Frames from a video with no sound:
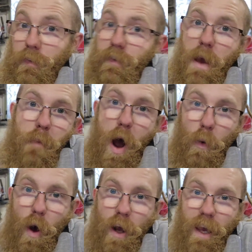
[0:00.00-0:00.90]
It might
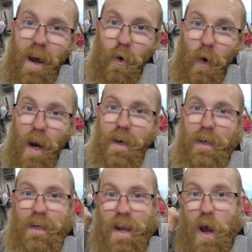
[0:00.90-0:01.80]
work out great.
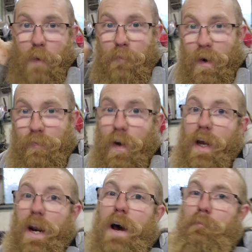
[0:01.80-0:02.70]
I might fuck
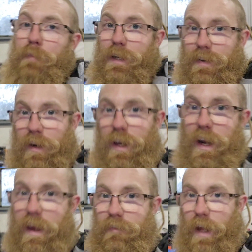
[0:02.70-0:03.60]
it up, but I'm going
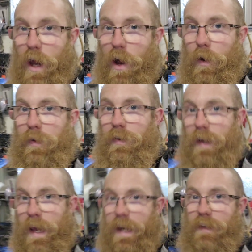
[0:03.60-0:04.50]
to give it a go.
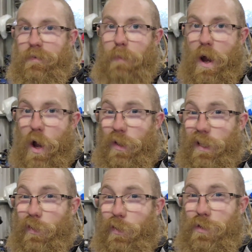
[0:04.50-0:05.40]
It is my only
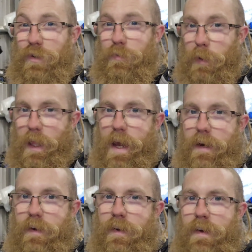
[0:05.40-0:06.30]
good usable
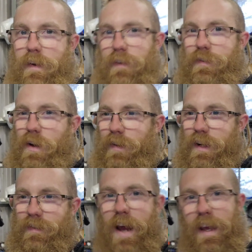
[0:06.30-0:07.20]
head, so I'm
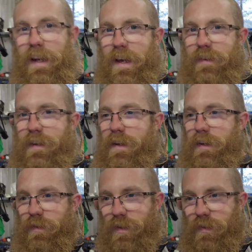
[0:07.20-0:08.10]
going to take it easy
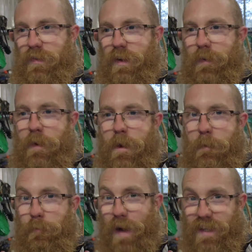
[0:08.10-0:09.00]
and just
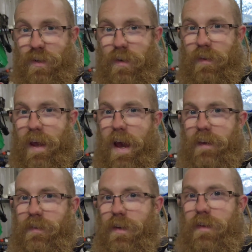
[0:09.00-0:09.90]
match it to the
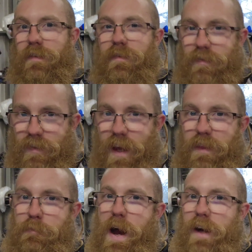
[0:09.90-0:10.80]
gasket, take
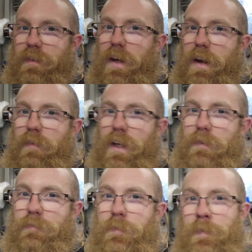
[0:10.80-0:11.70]
the marks out of it,
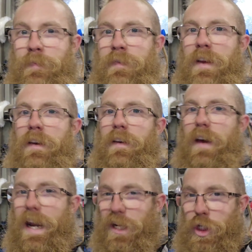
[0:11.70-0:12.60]

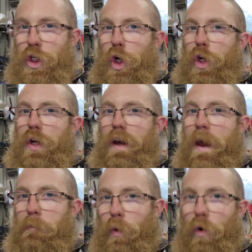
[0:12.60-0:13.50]
and it should
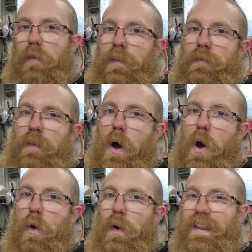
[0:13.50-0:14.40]
improve the
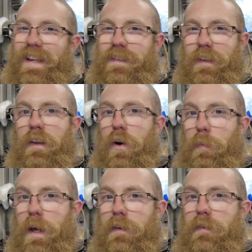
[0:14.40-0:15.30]
flow at least a little bit.